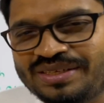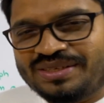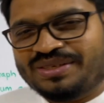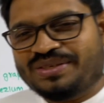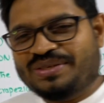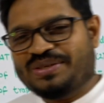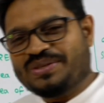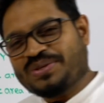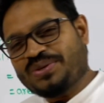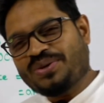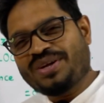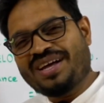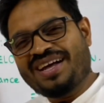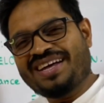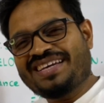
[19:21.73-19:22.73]
so
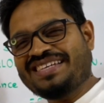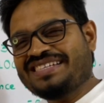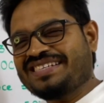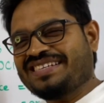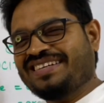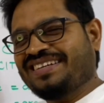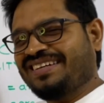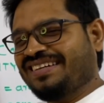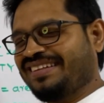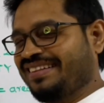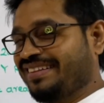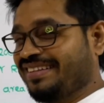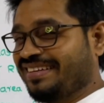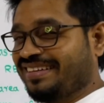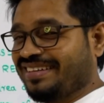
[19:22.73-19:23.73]
guys,
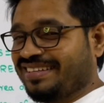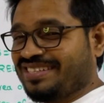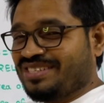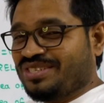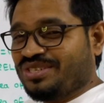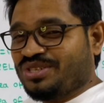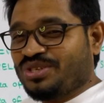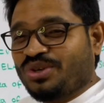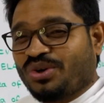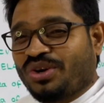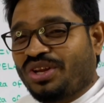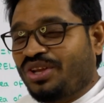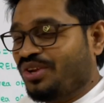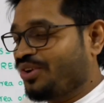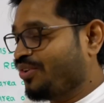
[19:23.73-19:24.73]
the
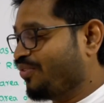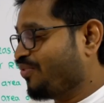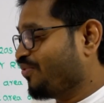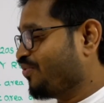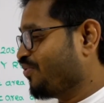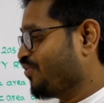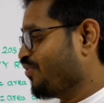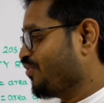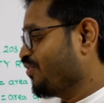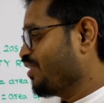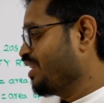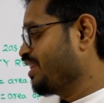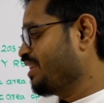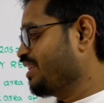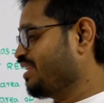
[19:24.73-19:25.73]
story of the
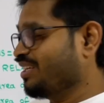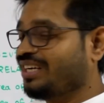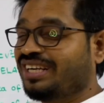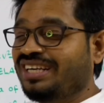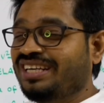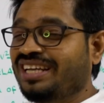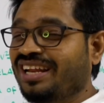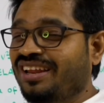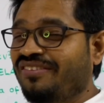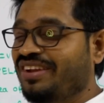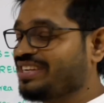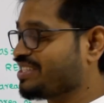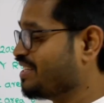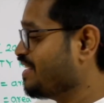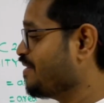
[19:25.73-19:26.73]
third
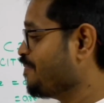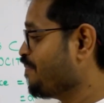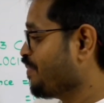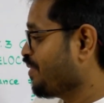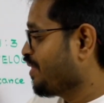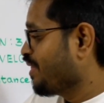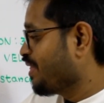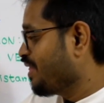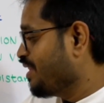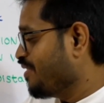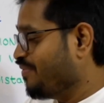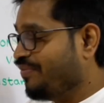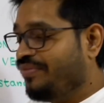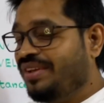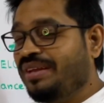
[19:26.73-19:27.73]
derivation, the
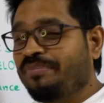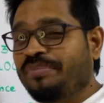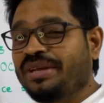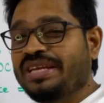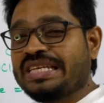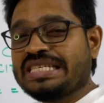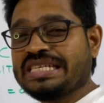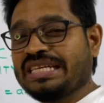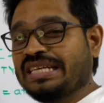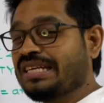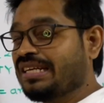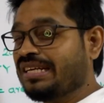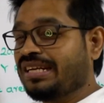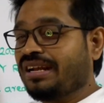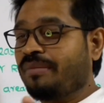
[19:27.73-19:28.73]
VP is
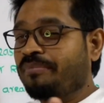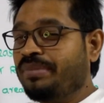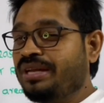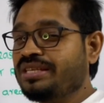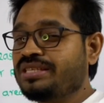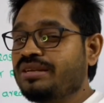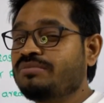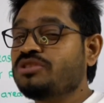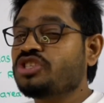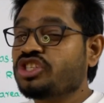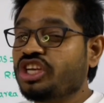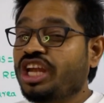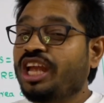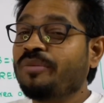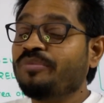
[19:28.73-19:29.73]
trapezium
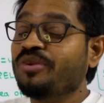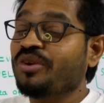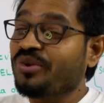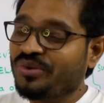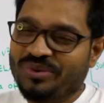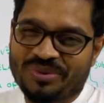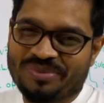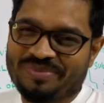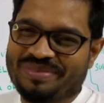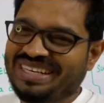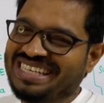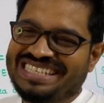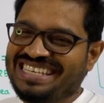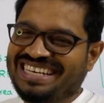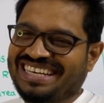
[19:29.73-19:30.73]
shaped room,
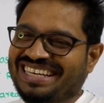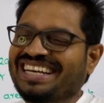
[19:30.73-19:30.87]
isn't it?